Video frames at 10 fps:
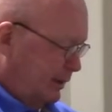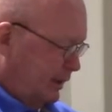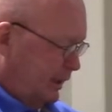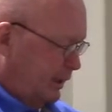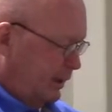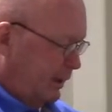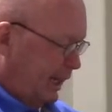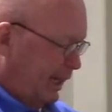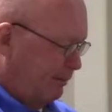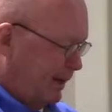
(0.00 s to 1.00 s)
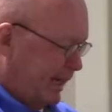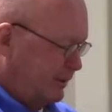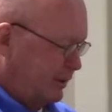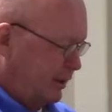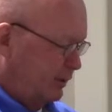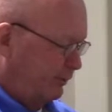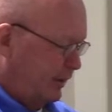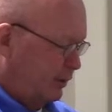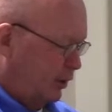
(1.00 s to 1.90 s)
The ampacity of the feeder